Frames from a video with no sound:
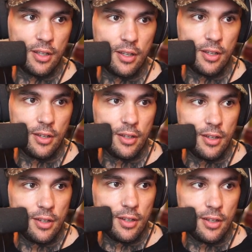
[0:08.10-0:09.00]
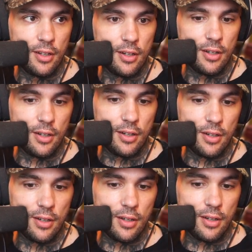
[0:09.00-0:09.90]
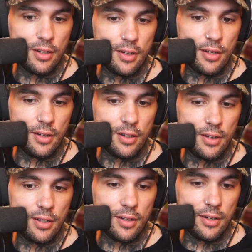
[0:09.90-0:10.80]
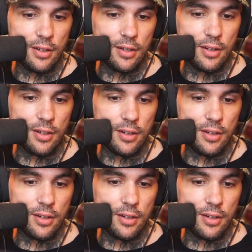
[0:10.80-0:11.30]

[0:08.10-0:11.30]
[no speech]